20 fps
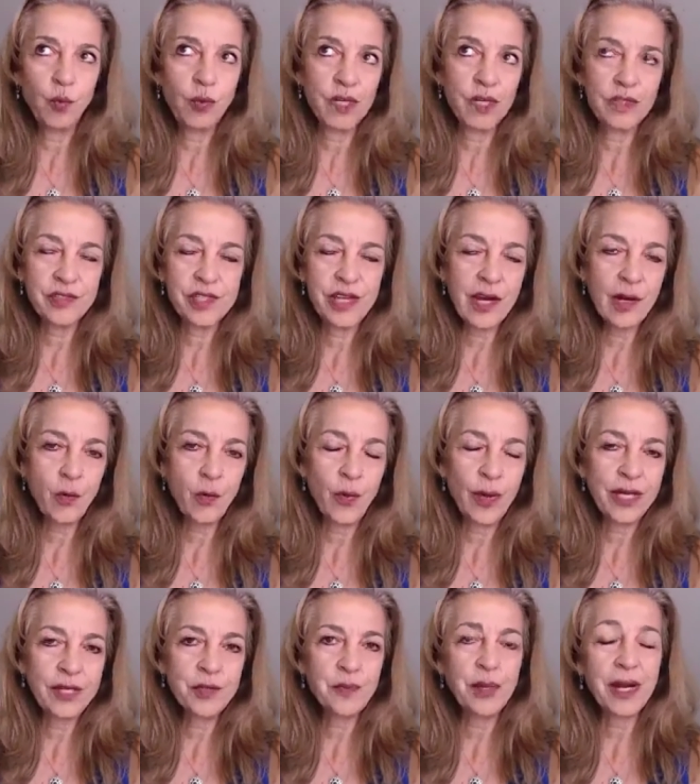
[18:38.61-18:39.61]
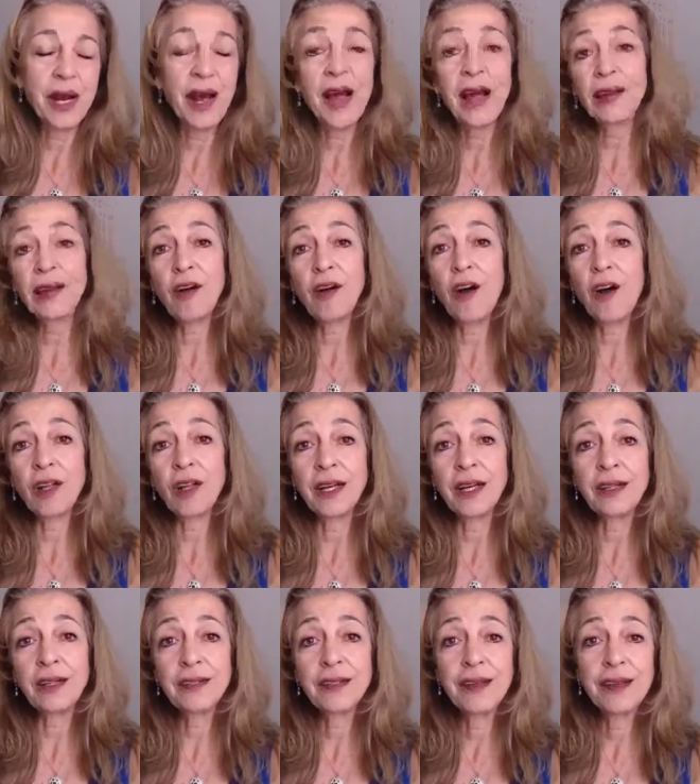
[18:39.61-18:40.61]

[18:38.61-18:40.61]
it's not a waste but i call it